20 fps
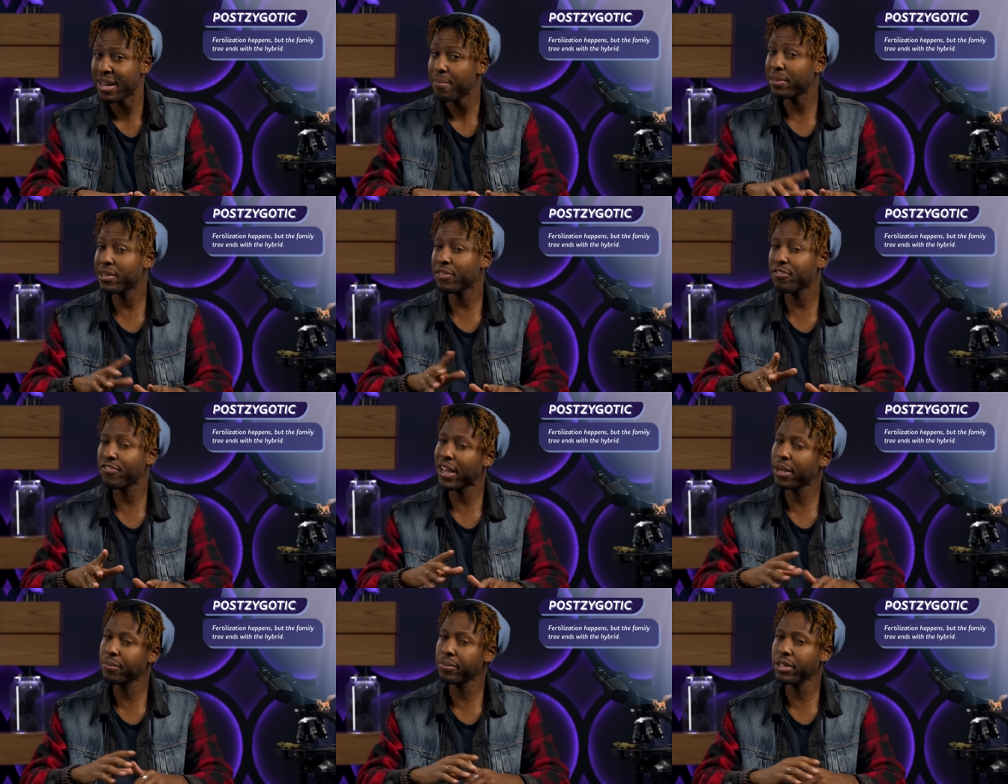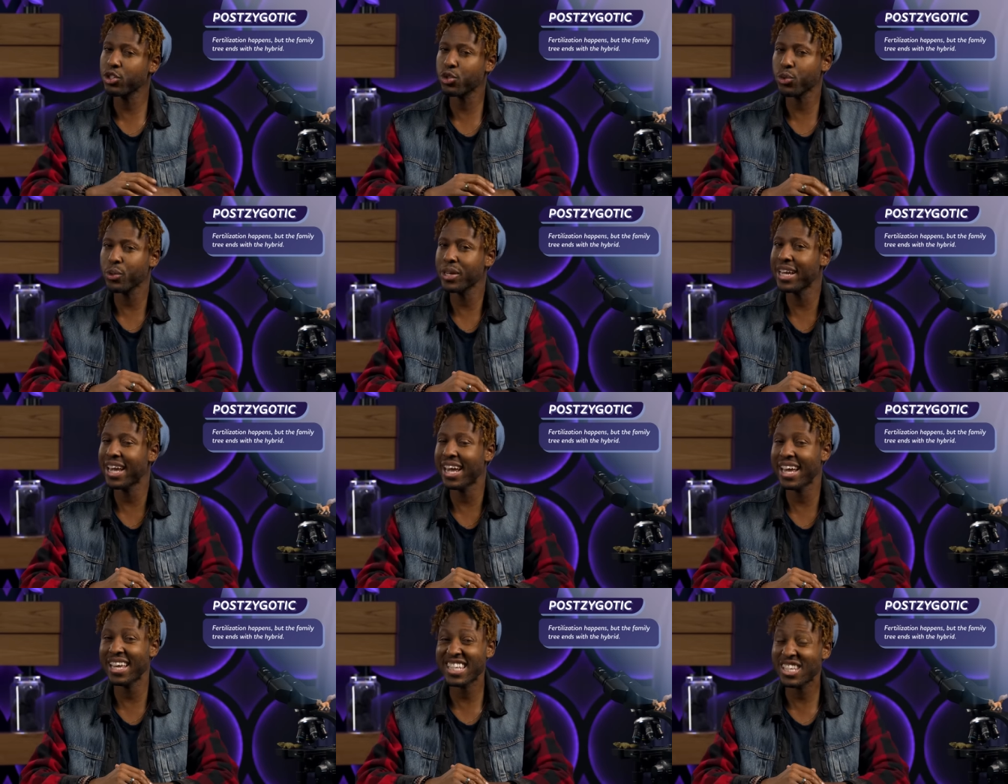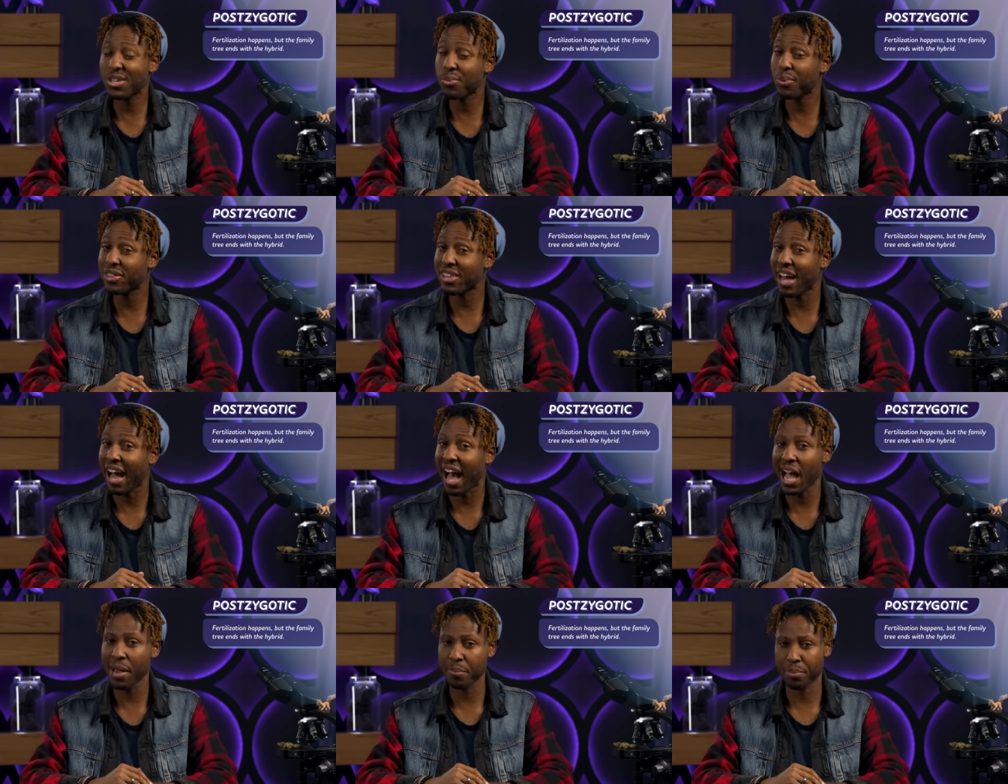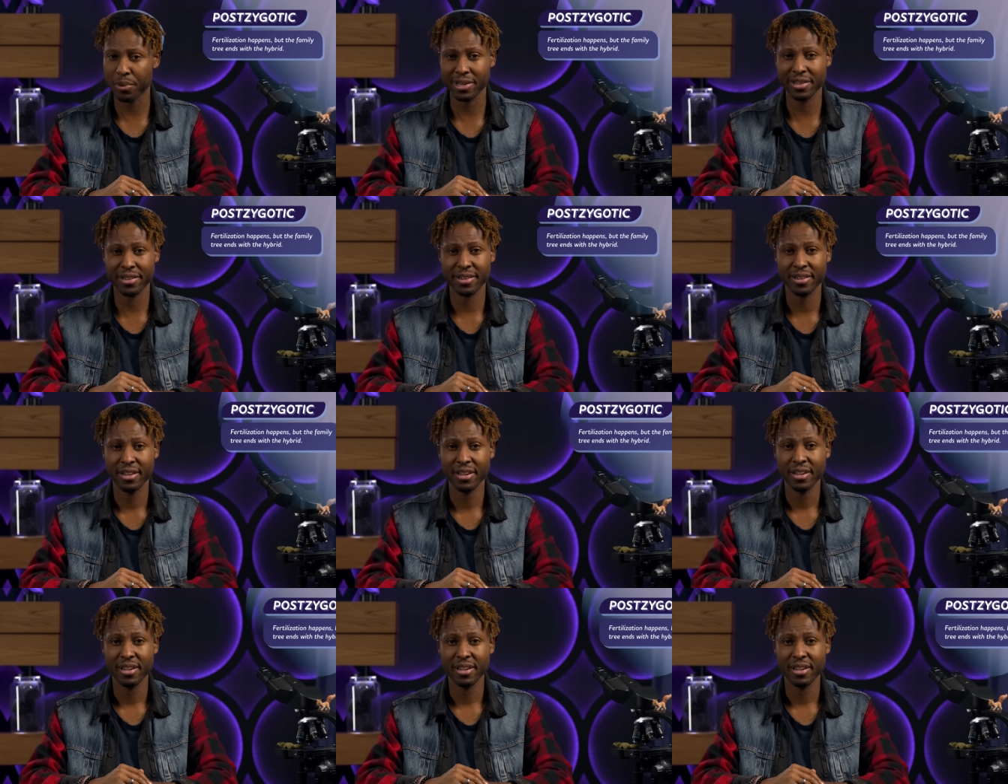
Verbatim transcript: but the family tree ends with the hybrid.